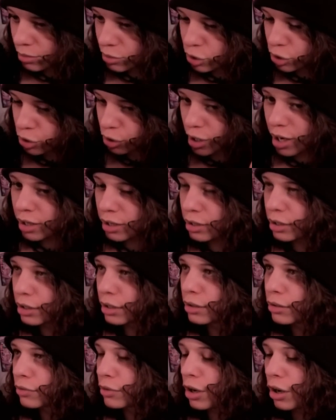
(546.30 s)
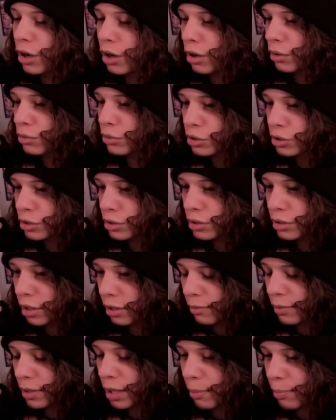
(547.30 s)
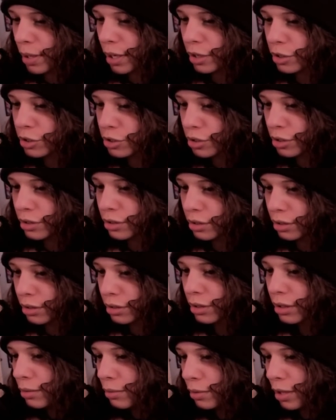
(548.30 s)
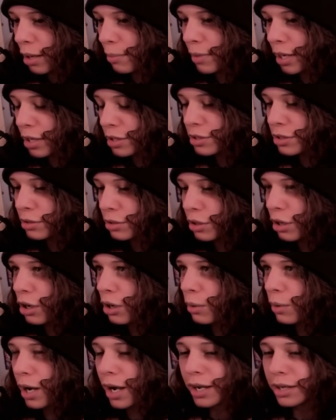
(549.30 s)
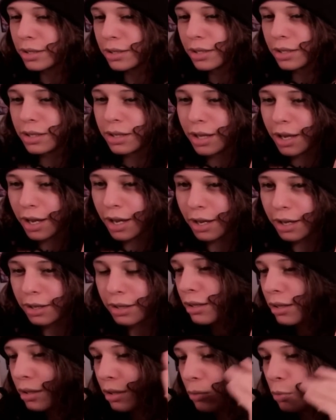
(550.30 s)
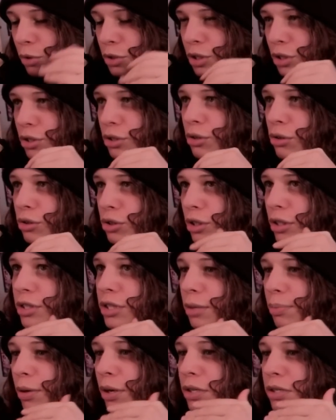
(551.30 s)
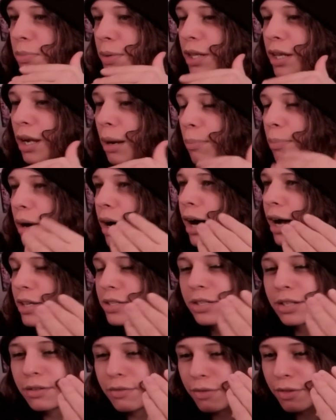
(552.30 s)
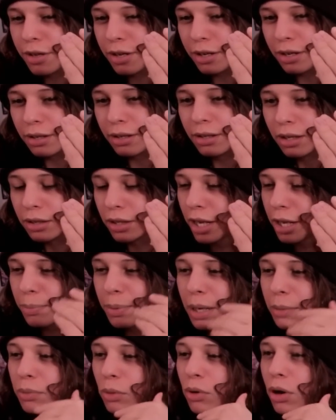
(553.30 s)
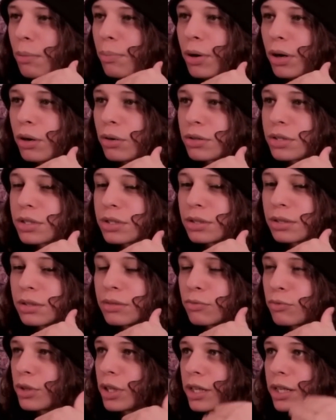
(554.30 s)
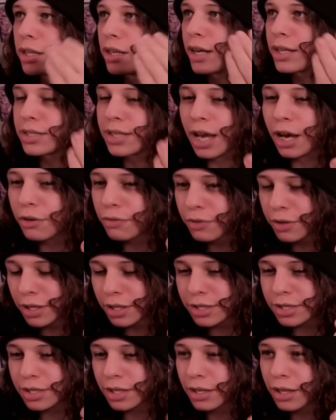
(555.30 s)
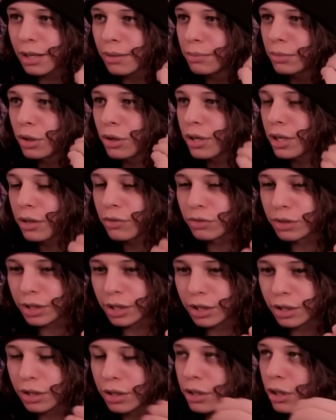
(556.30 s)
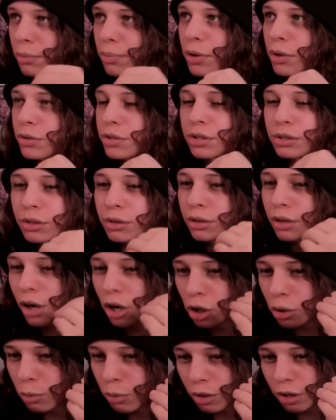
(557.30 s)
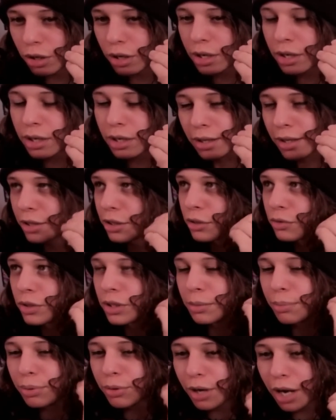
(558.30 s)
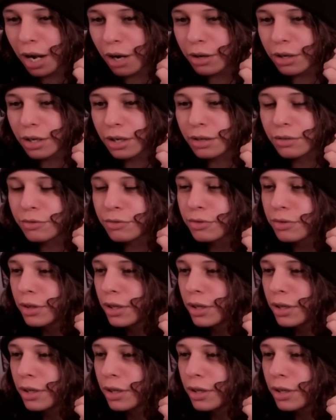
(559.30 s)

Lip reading: trend of, oh, give me a picture that makes you go, I did that. Which is usually supposed to be, like, a positive thing. Like, people will post really nice outfits and them looking really good. They'll post their own artwork that they're really proud of.